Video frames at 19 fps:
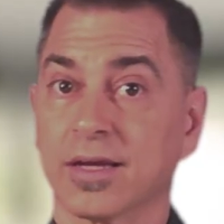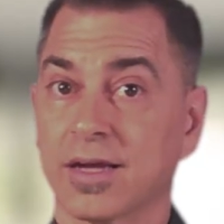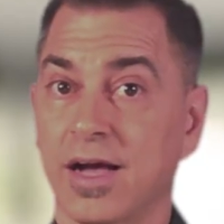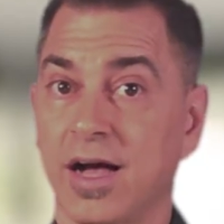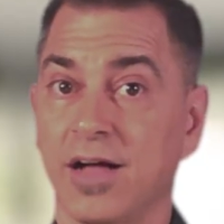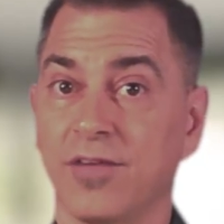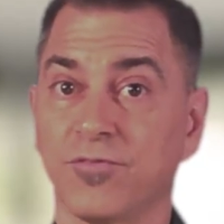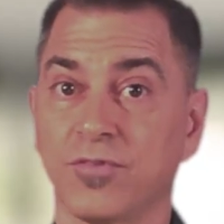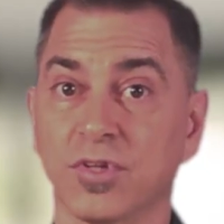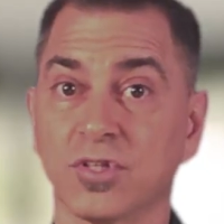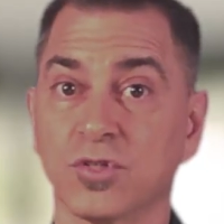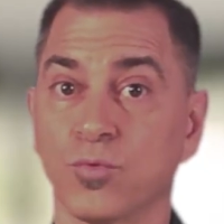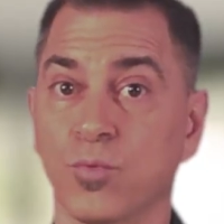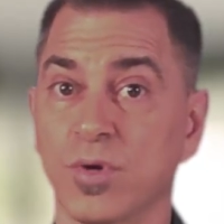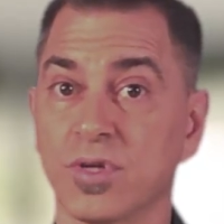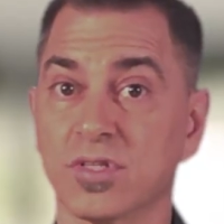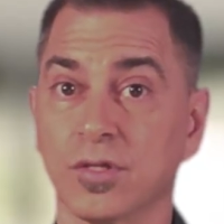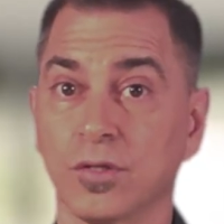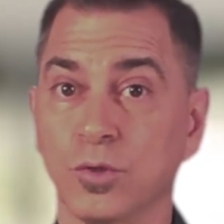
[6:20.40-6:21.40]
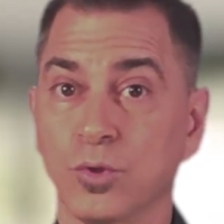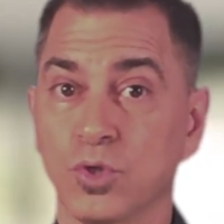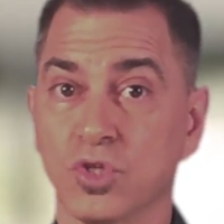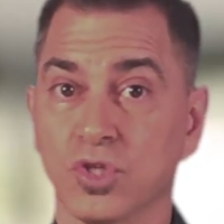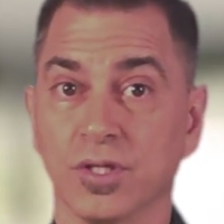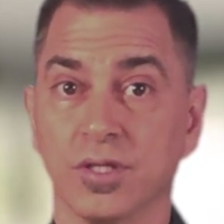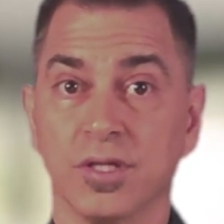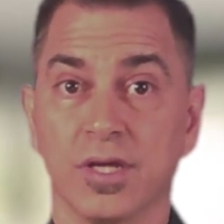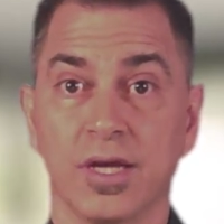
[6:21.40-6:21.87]
Conflict
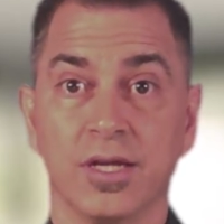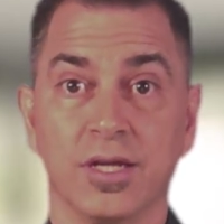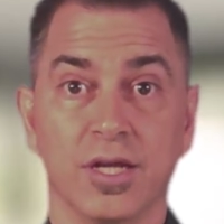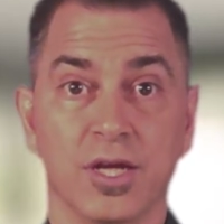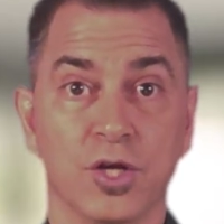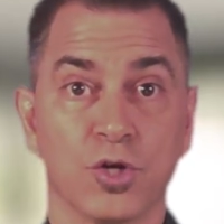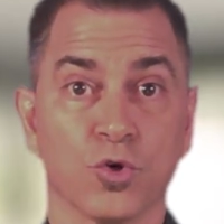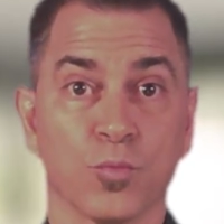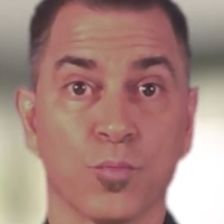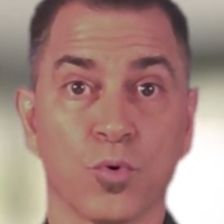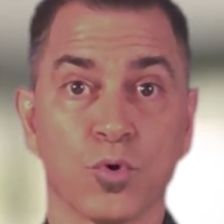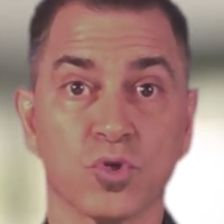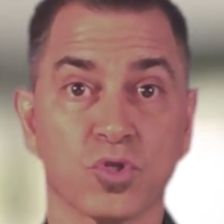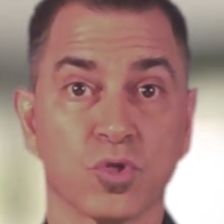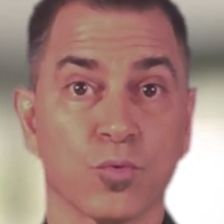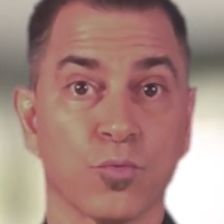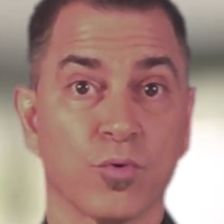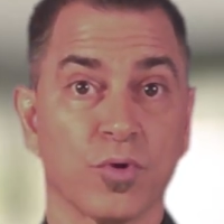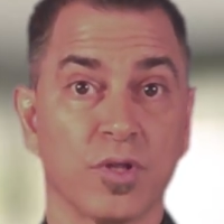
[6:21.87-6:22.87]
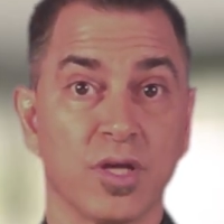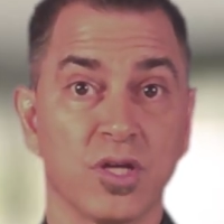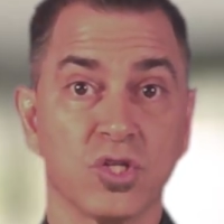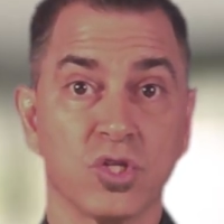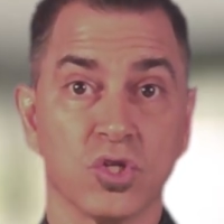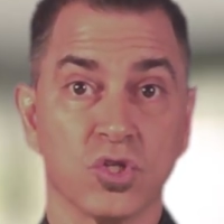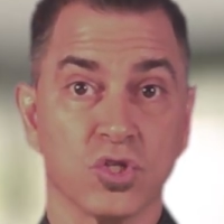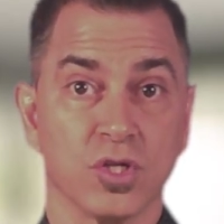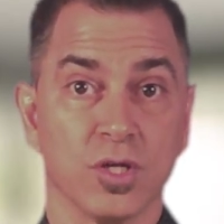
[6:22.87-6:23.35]
resolution in interpersonal
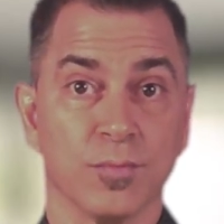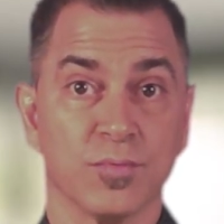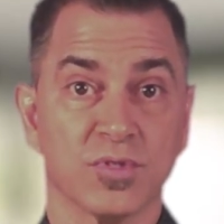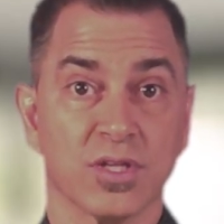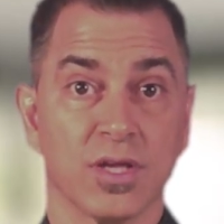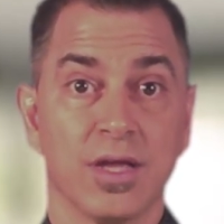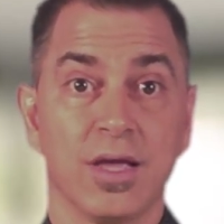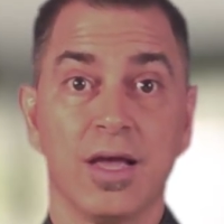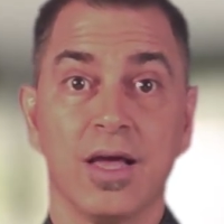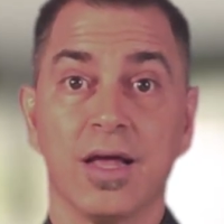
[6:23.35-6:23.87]
relationships